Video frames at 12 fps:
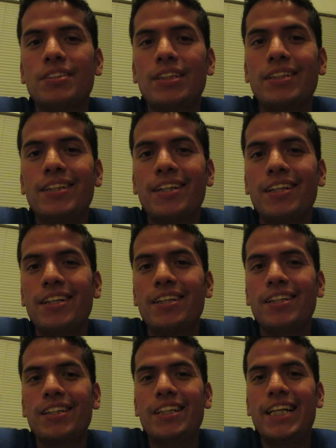like
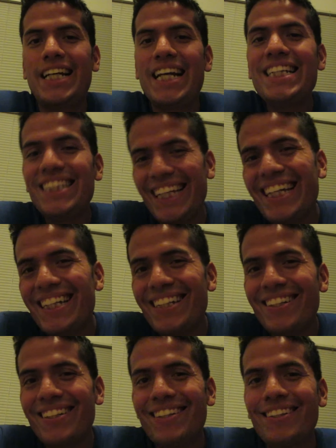at 18,